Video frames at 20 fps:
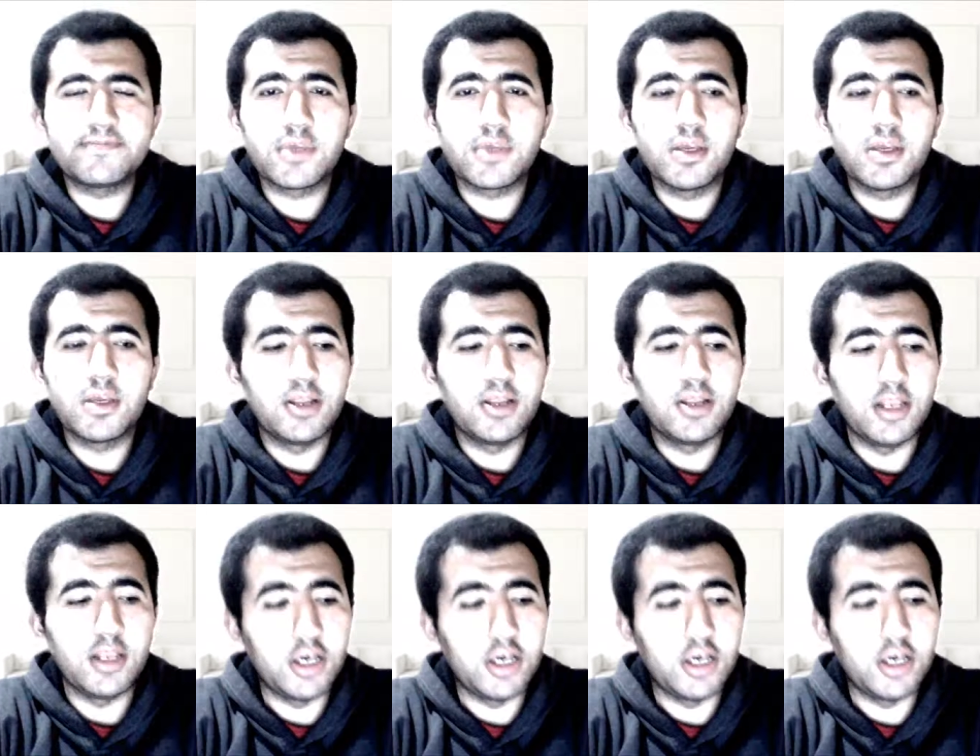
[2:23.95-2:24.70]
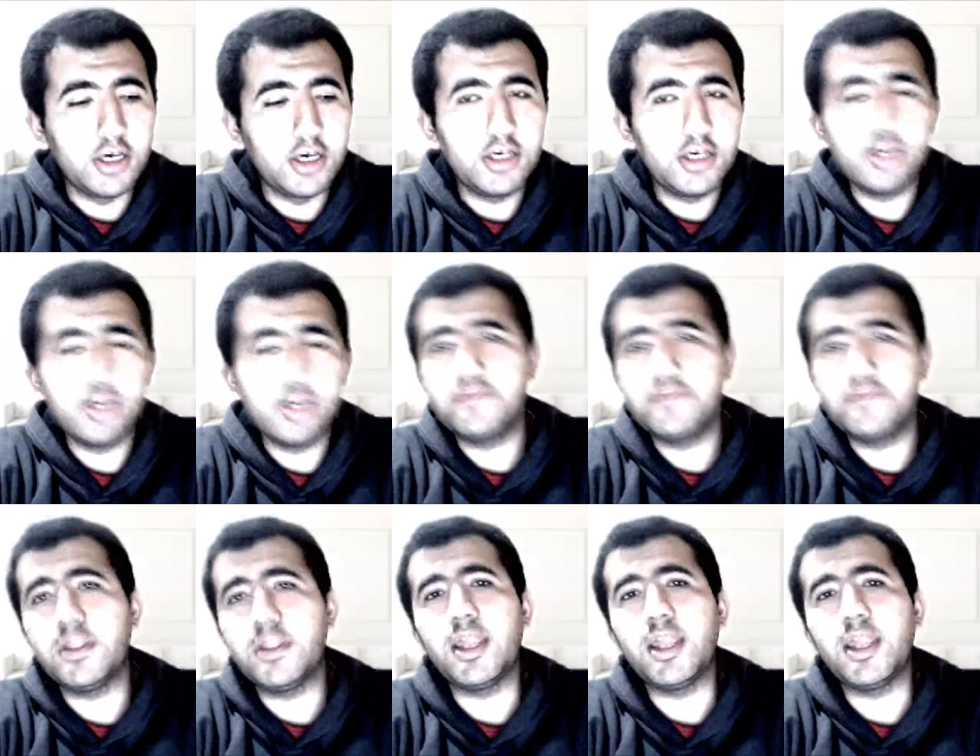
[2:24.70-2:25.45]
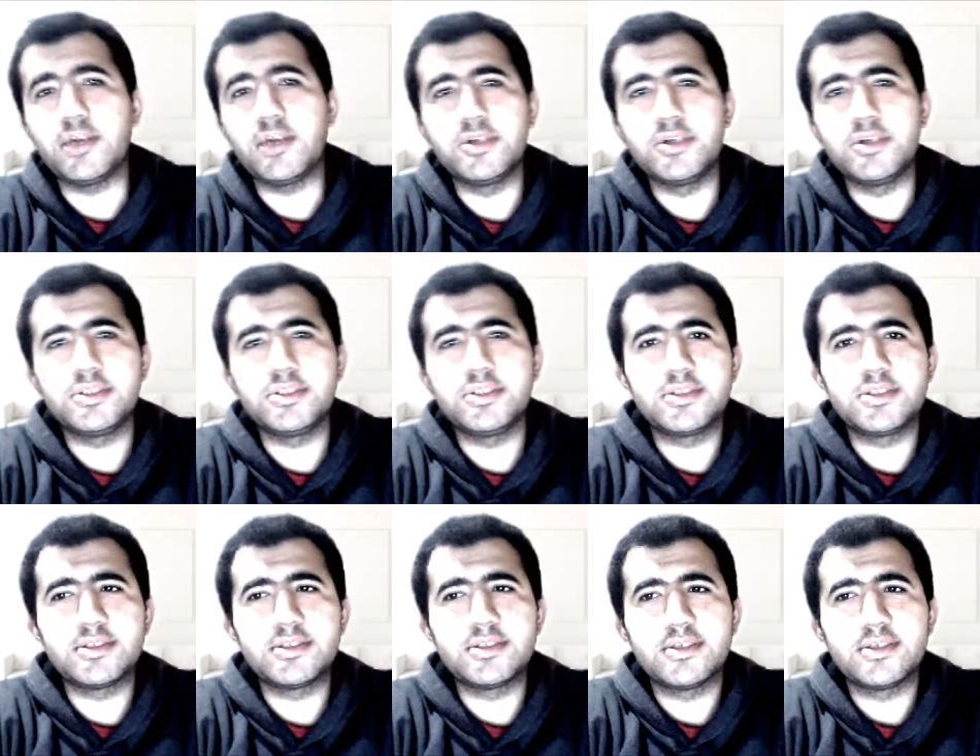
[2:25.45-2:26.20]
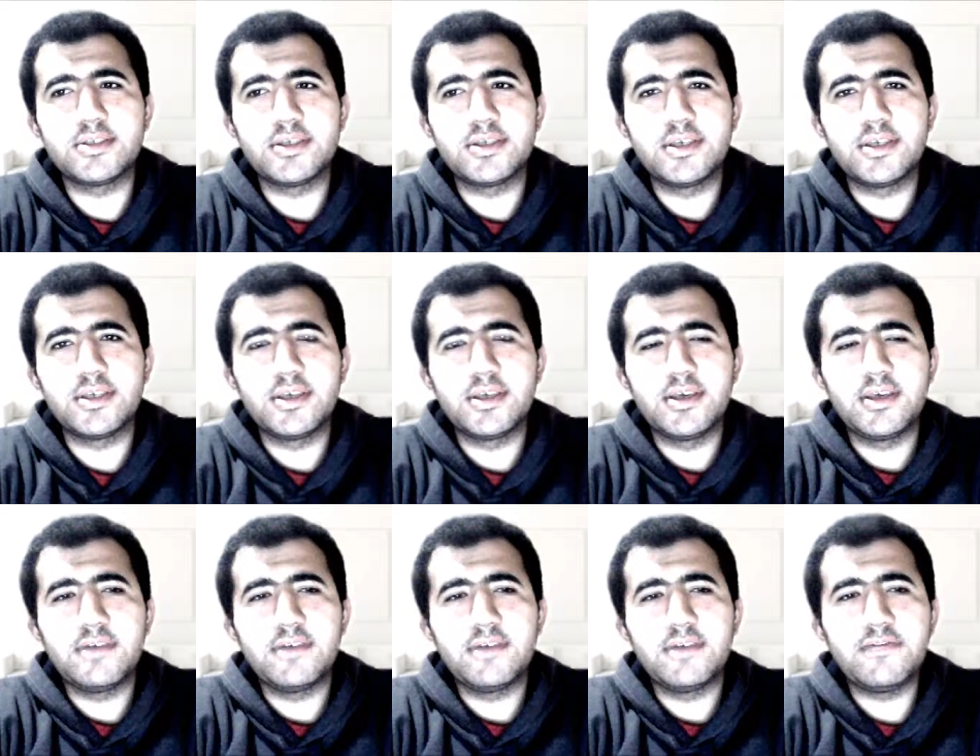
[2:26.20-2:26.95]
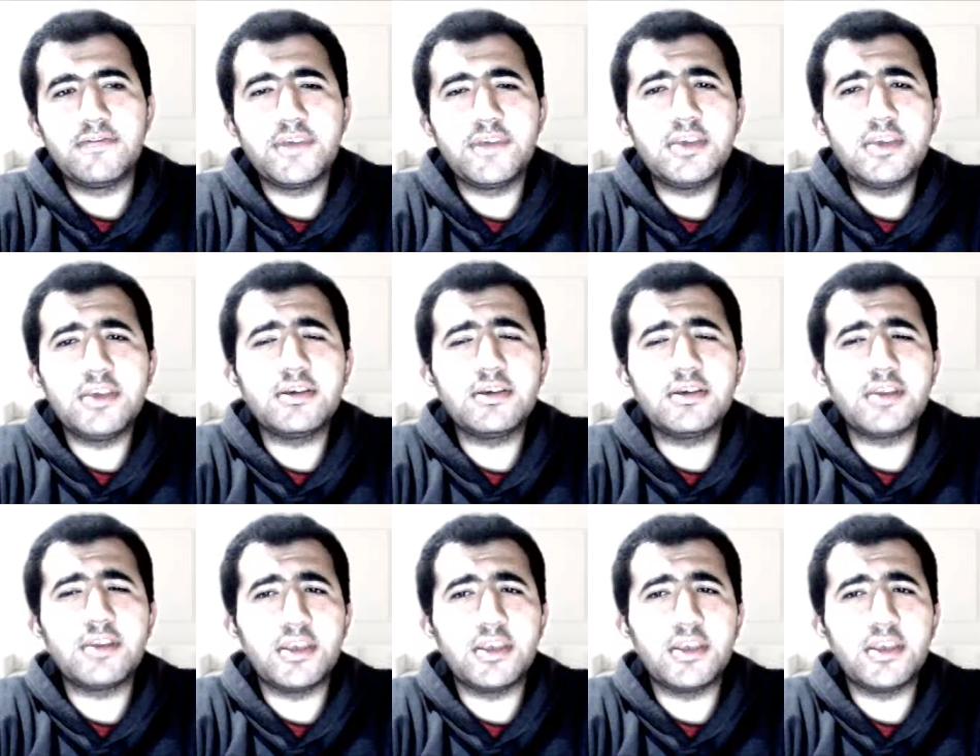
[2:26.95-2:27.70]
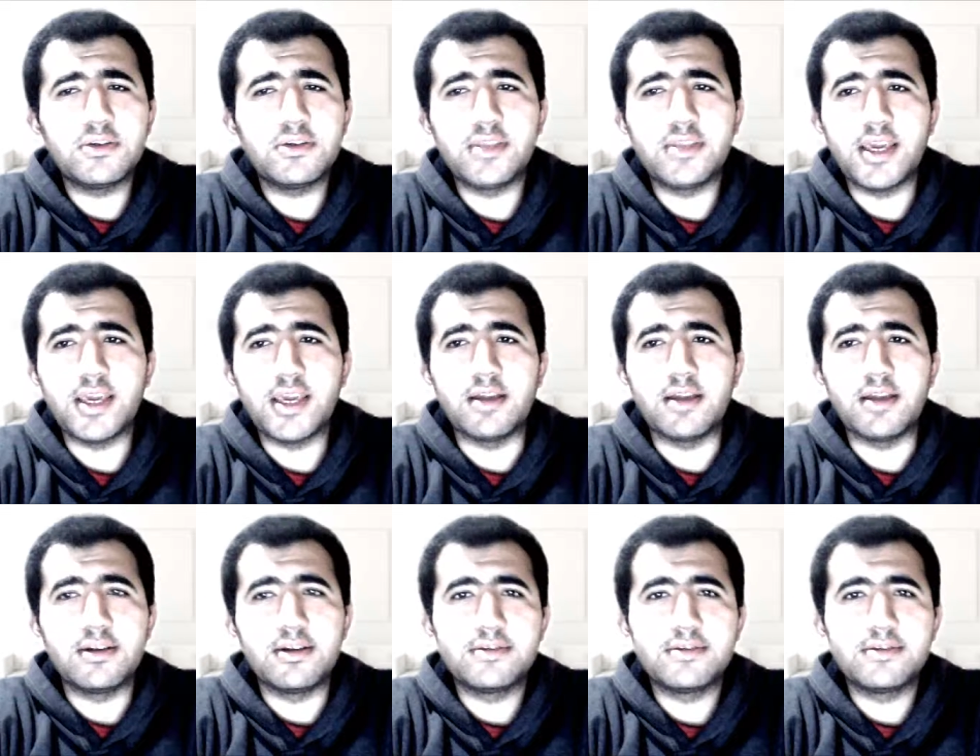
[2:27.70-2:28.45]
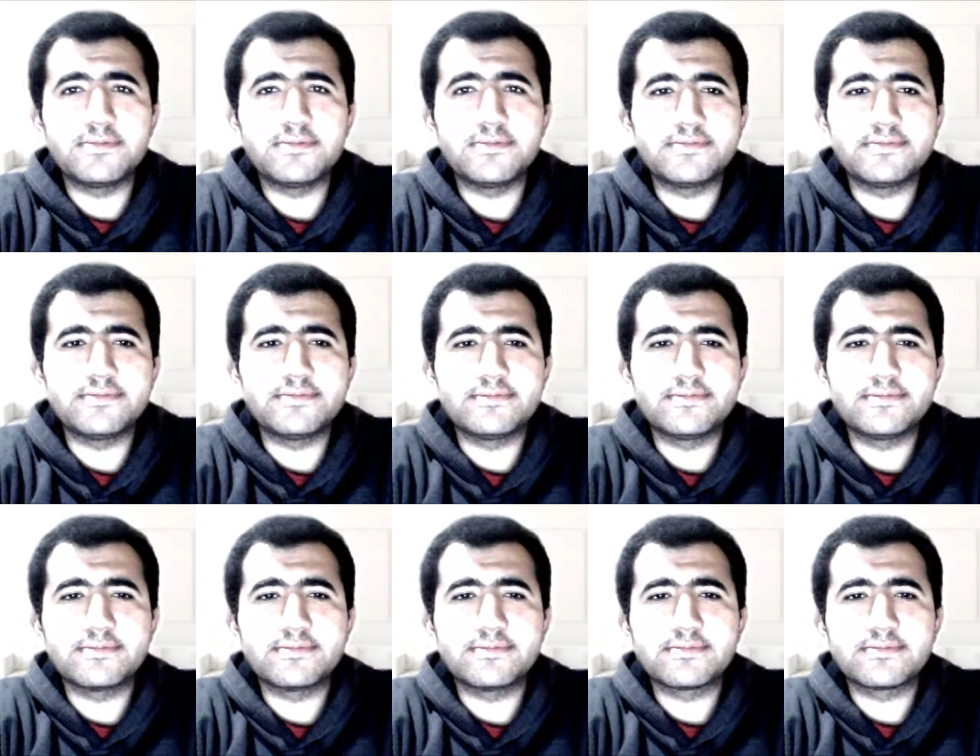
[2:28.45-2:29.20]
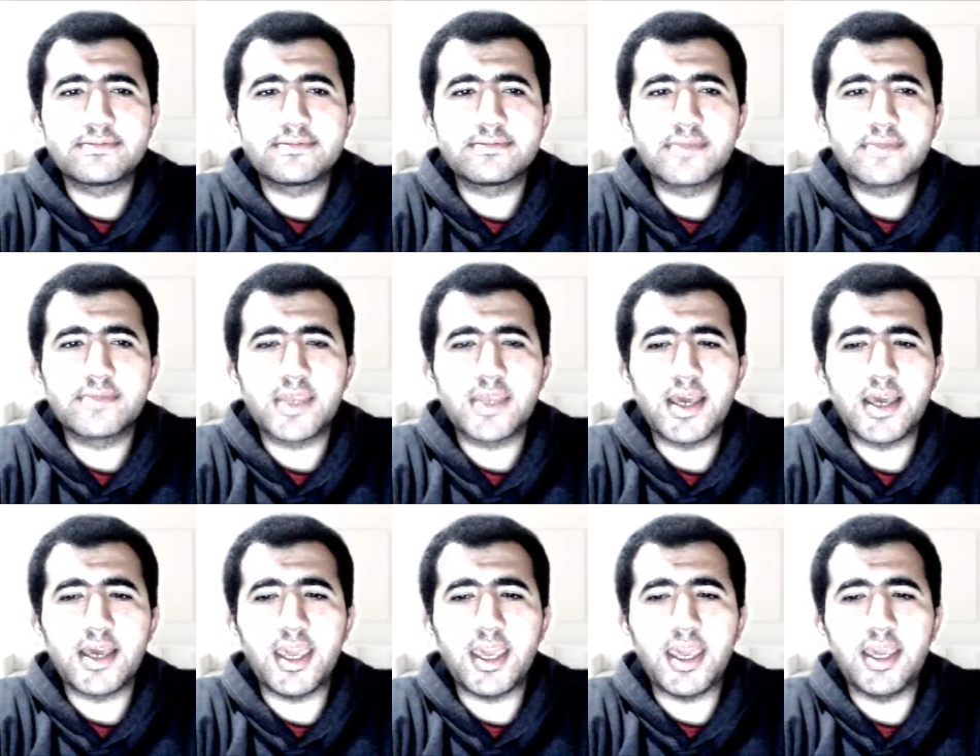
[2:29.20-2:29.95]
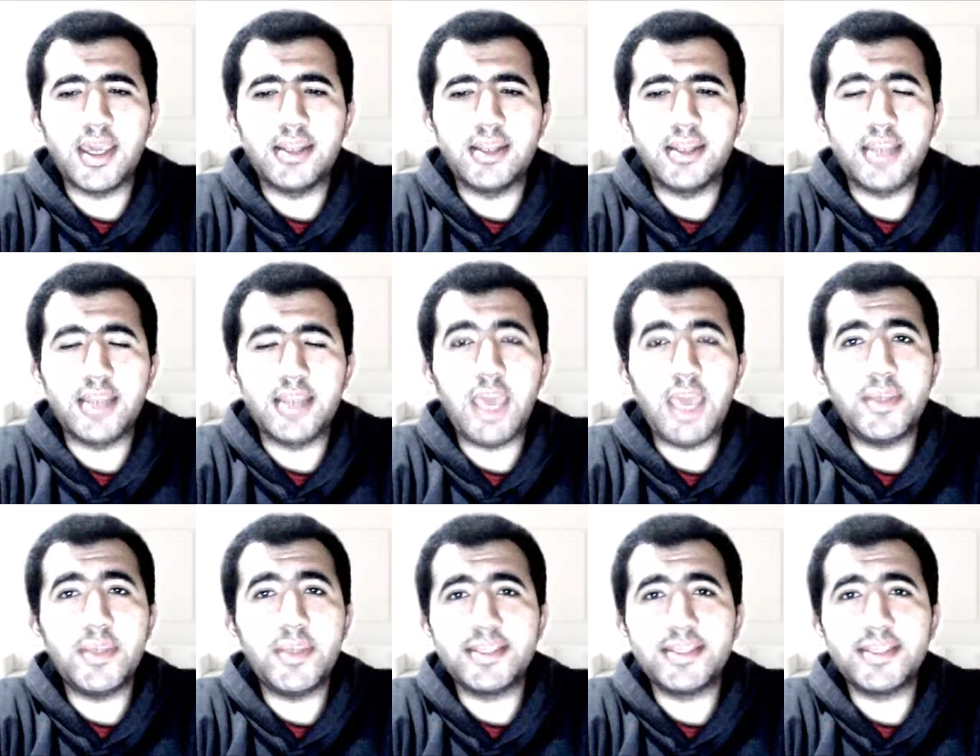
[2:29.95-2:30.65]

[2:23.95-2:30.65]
love the language feel that you're there and imitate